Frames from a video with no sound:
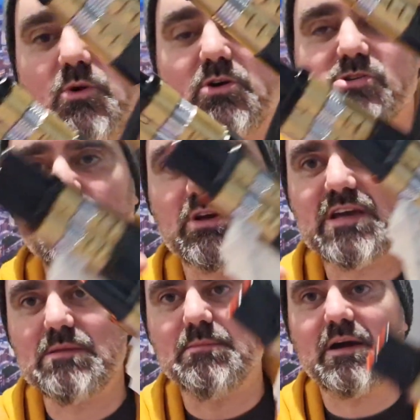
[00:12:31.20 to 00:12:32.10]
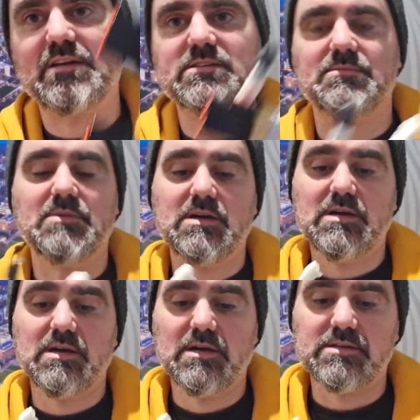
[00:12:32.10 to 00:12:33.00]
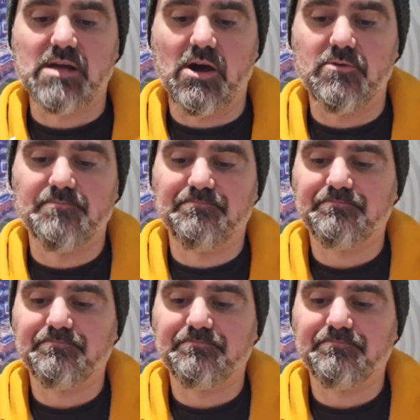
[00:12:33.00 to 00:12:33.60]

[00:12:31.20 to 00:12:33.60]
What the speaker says: want, because I want to keep the mechanism. So